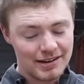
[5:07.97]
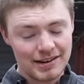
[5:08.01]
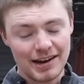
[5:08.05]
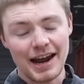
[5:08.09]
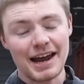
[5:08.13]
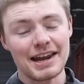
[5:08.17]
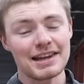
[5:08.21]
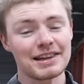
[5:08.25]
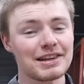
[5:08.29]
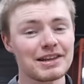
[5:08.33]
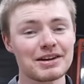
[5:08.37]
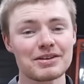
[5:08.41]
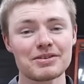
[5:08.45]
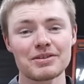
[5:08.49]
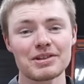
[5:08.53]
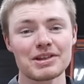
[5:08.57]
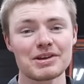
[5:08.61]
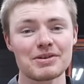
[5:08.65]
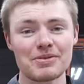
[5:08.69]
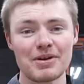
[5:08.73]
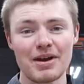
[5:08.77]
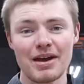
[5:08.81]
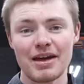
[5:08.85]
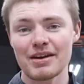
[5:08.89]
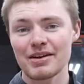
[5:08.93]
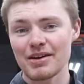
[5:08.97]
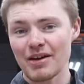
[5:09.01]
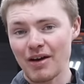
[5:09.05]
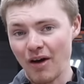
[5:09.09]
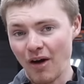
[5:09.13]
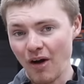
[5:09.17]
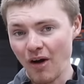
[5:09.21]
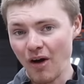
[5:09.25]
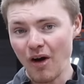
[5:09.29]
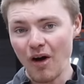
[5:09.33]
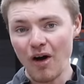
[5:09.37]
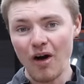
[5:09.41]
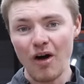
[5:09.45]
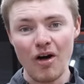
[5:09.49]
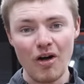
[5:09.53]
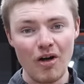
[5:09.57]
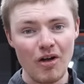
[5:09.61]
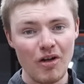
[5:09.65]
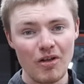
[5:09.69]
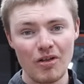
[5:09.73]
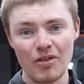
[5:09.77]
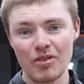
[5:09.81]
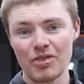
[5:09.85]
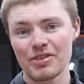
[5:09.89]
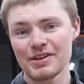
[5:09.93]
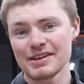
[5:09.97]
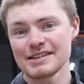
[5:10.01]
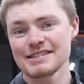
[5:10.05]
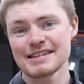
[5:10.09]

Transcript: I literally read all the